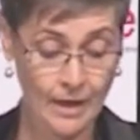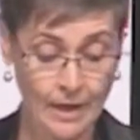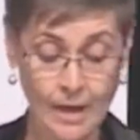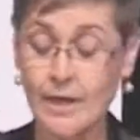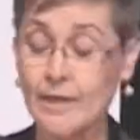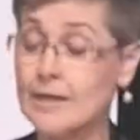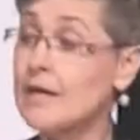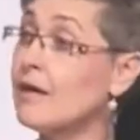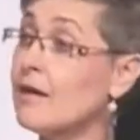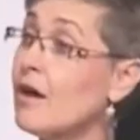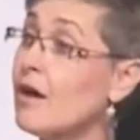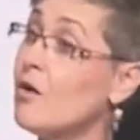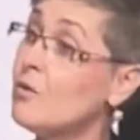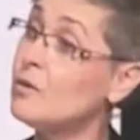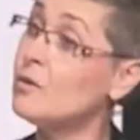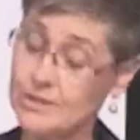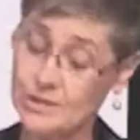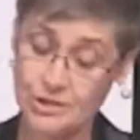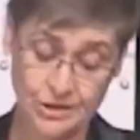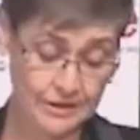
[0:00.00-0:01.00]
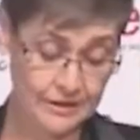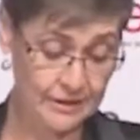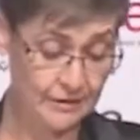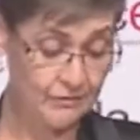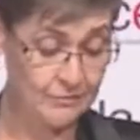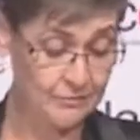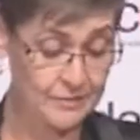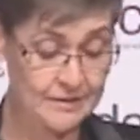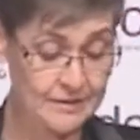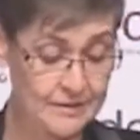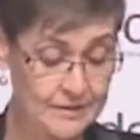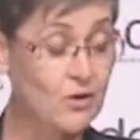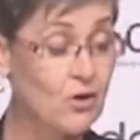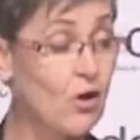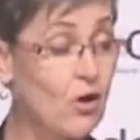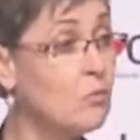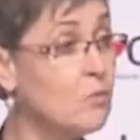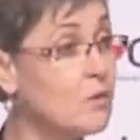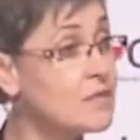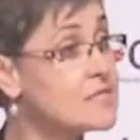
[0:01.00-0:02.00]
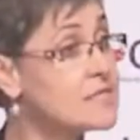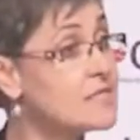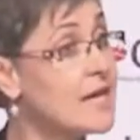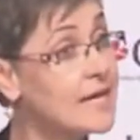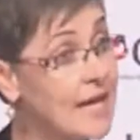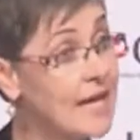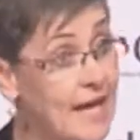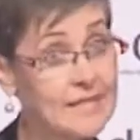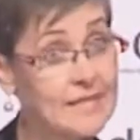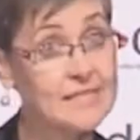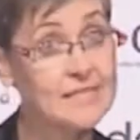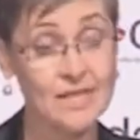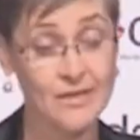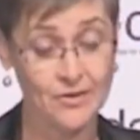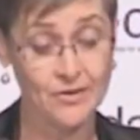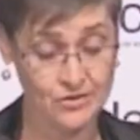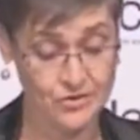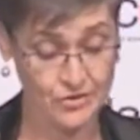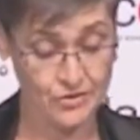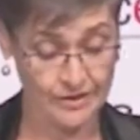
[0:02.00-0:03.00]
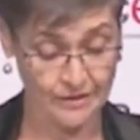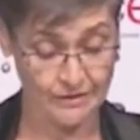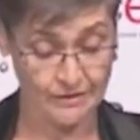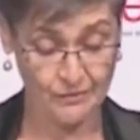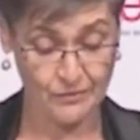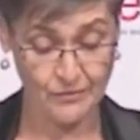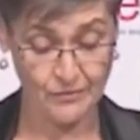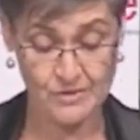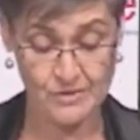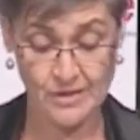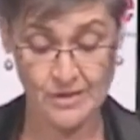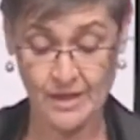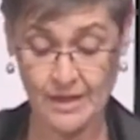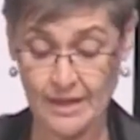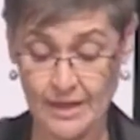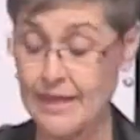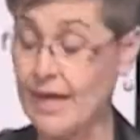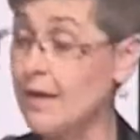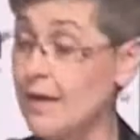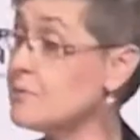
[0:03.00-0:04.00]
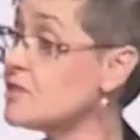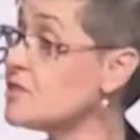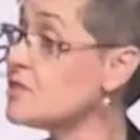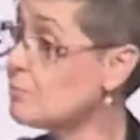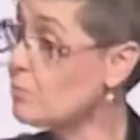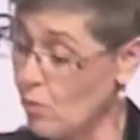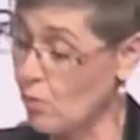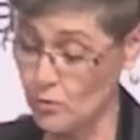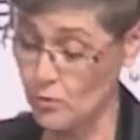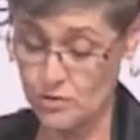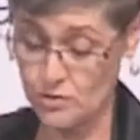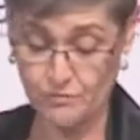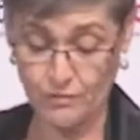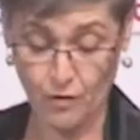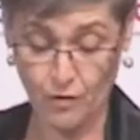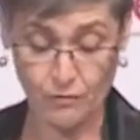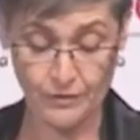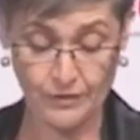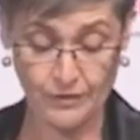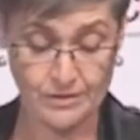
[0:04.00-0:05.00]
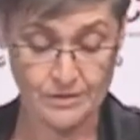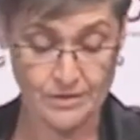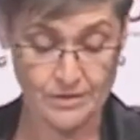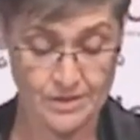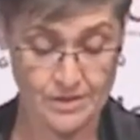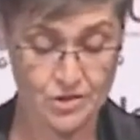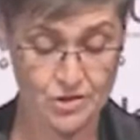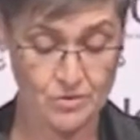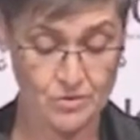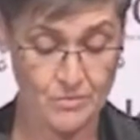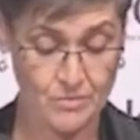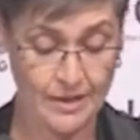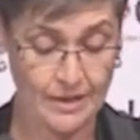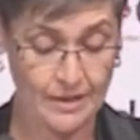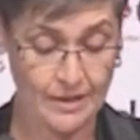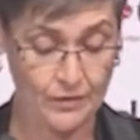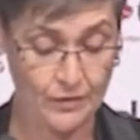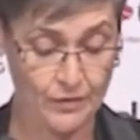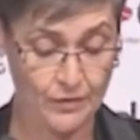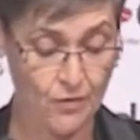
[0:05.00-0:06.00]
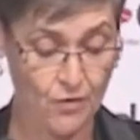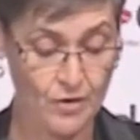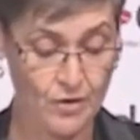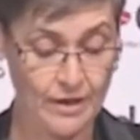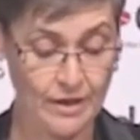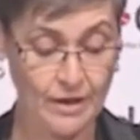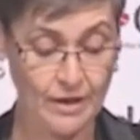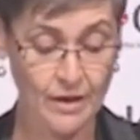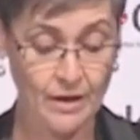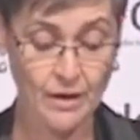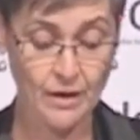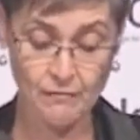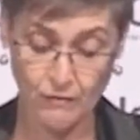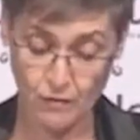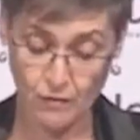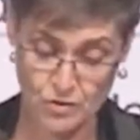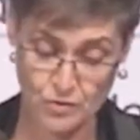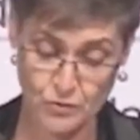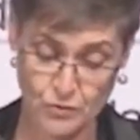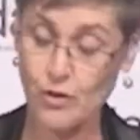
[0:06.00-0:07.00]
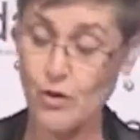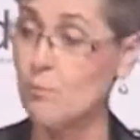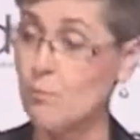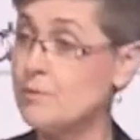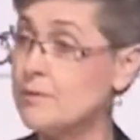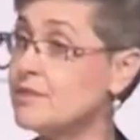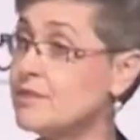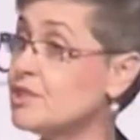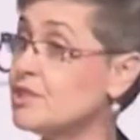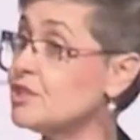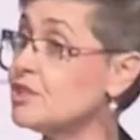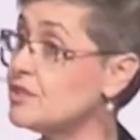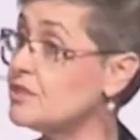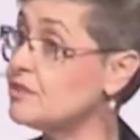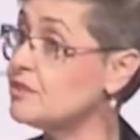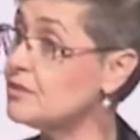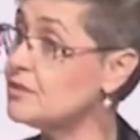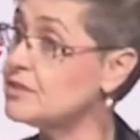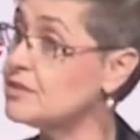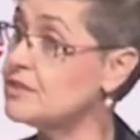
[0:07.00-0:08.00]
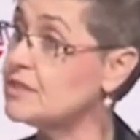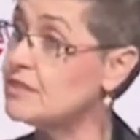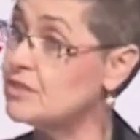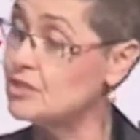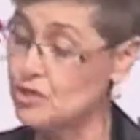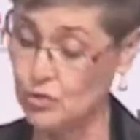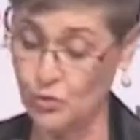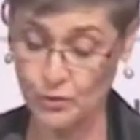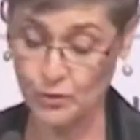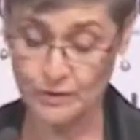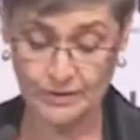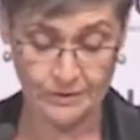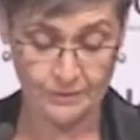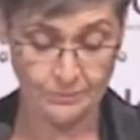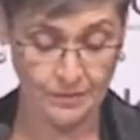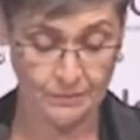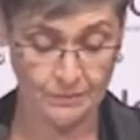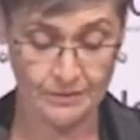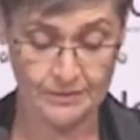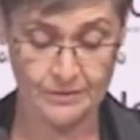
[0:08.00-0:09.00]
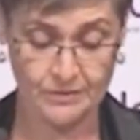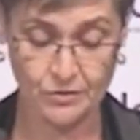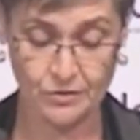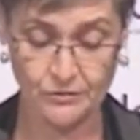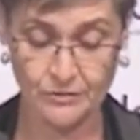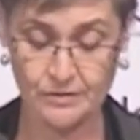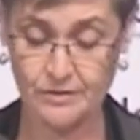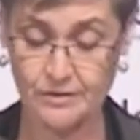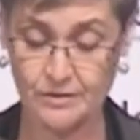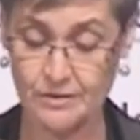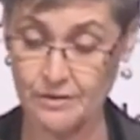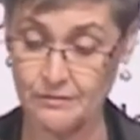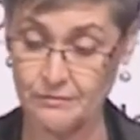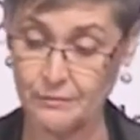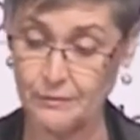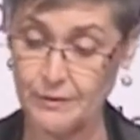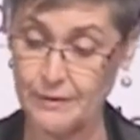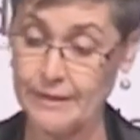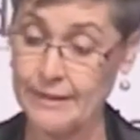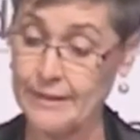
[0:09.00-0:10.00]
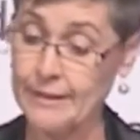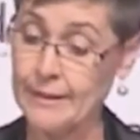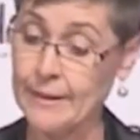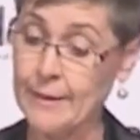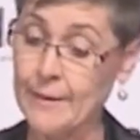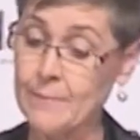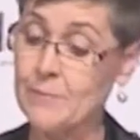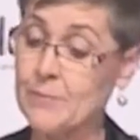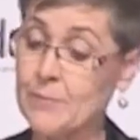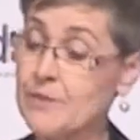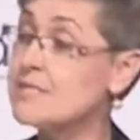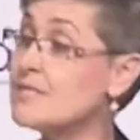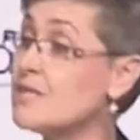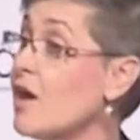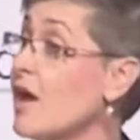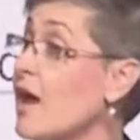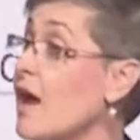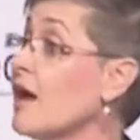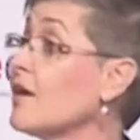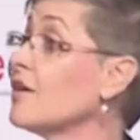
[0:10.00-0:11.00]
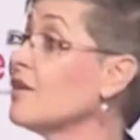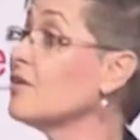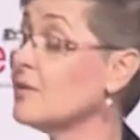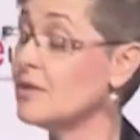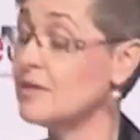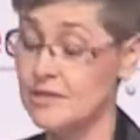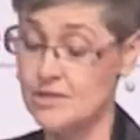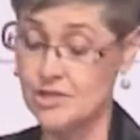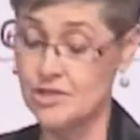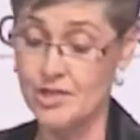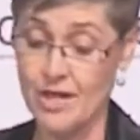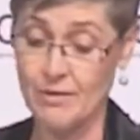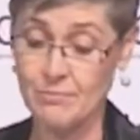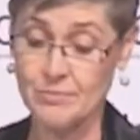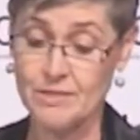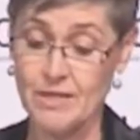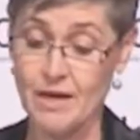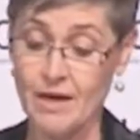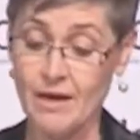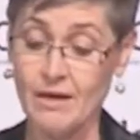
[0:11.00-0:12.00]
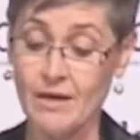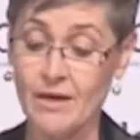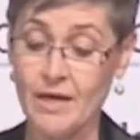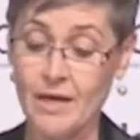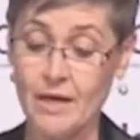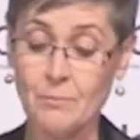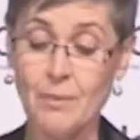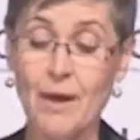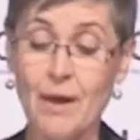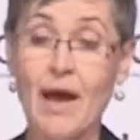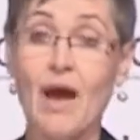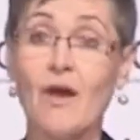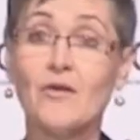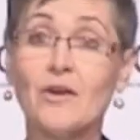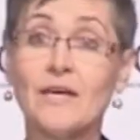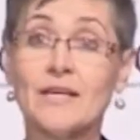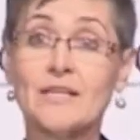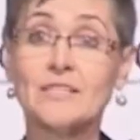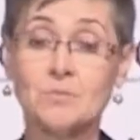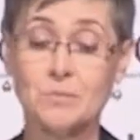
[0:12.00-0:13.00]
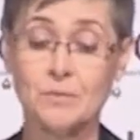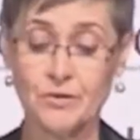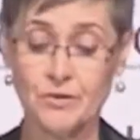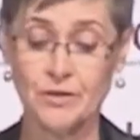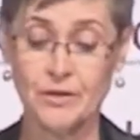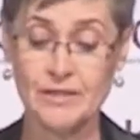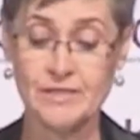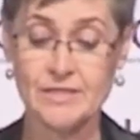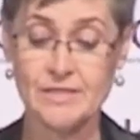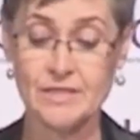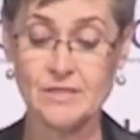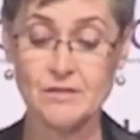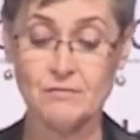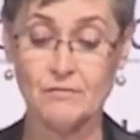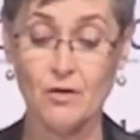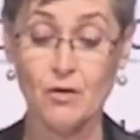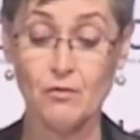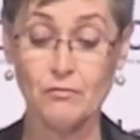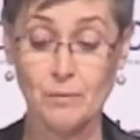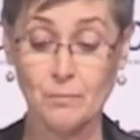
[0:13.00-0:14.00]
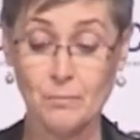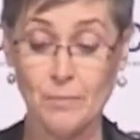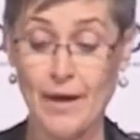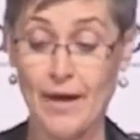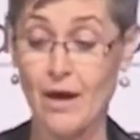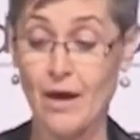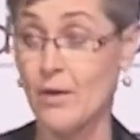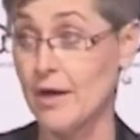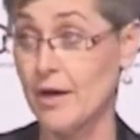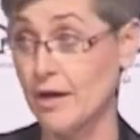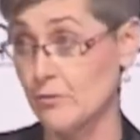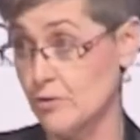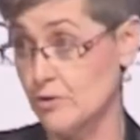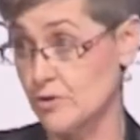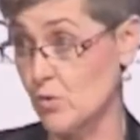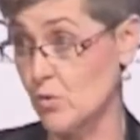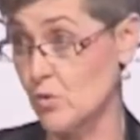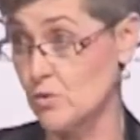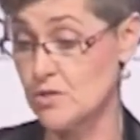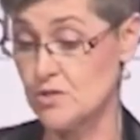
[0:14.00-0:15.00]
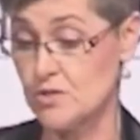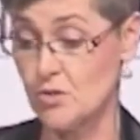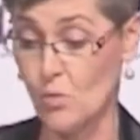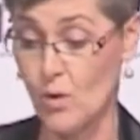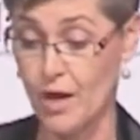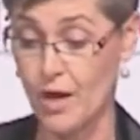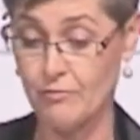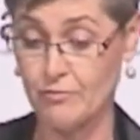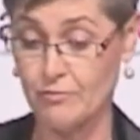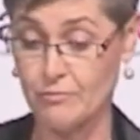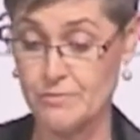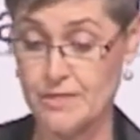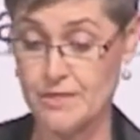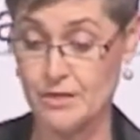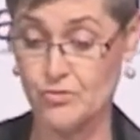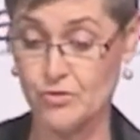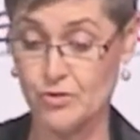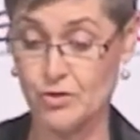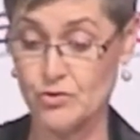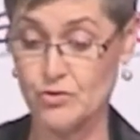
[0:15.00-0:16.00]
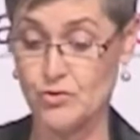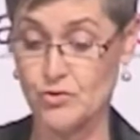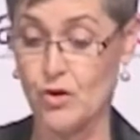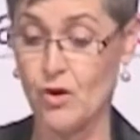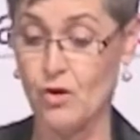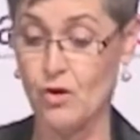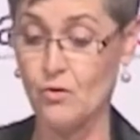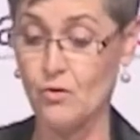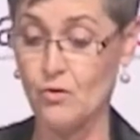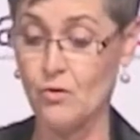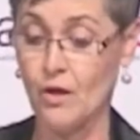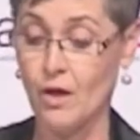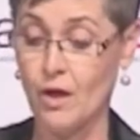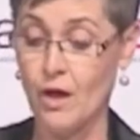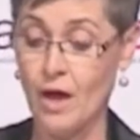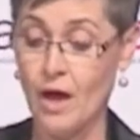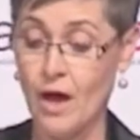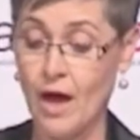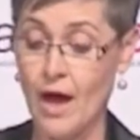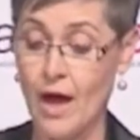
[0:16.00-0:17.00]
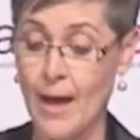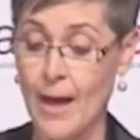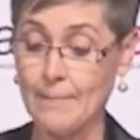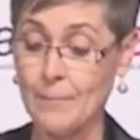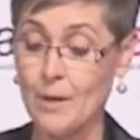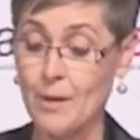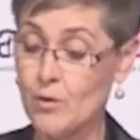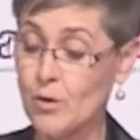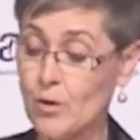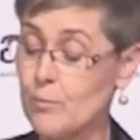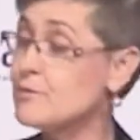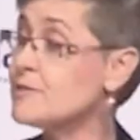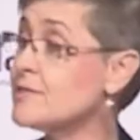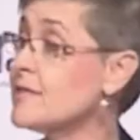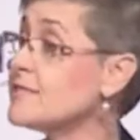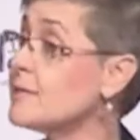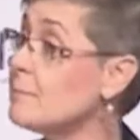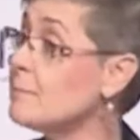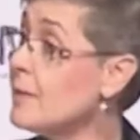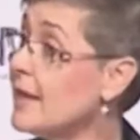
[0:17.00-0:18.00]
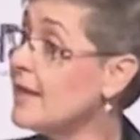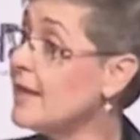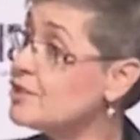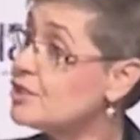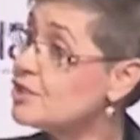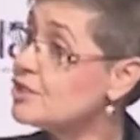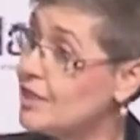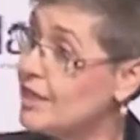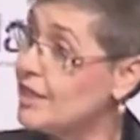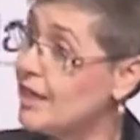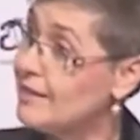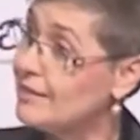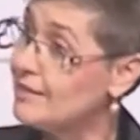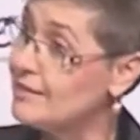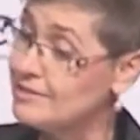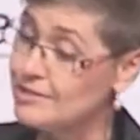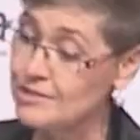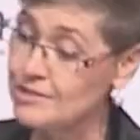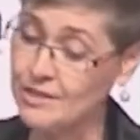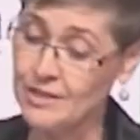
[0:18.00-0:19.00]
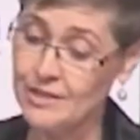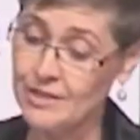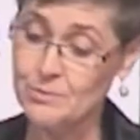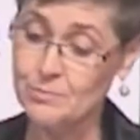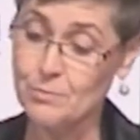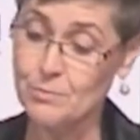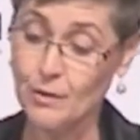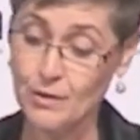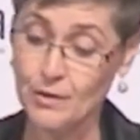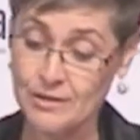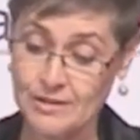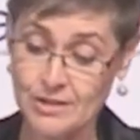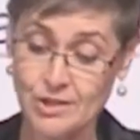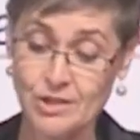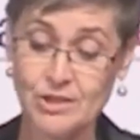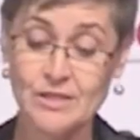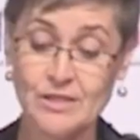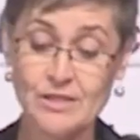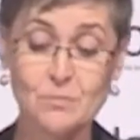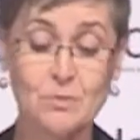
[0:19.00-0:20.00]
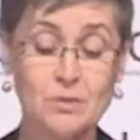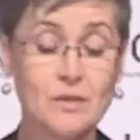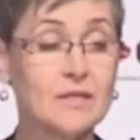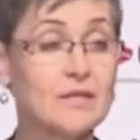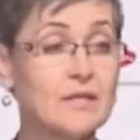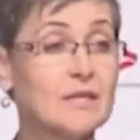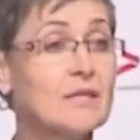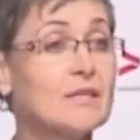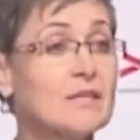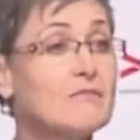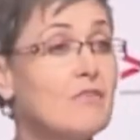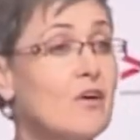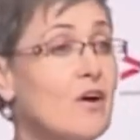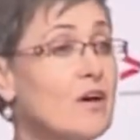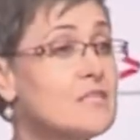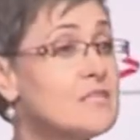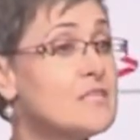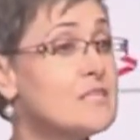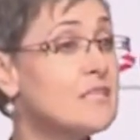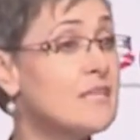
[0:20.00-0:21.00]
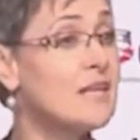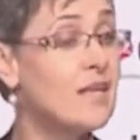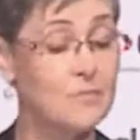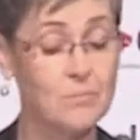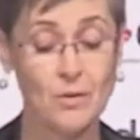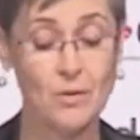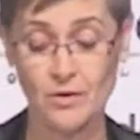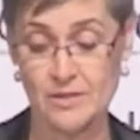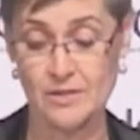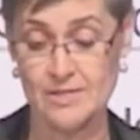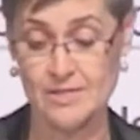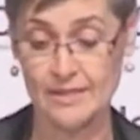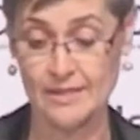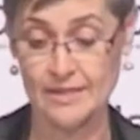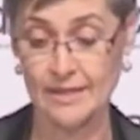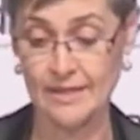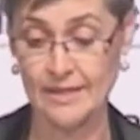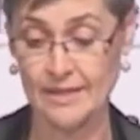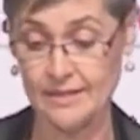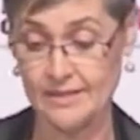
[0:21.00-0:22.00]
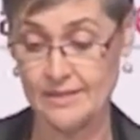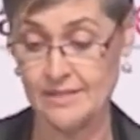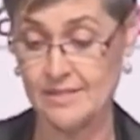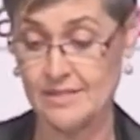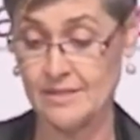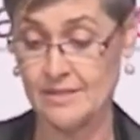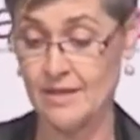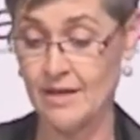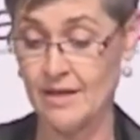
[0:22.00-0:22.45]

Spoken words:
Now, coalition governments at Commonwealth, state and territory levels claim to support devolving decision-making authority, fostering competition, diversity and choice in public service delivery. But as I argue in the chapter, empowering experience and devolving power and resources away from central control represents a major challenge to politicians, political advisers and other policy elites.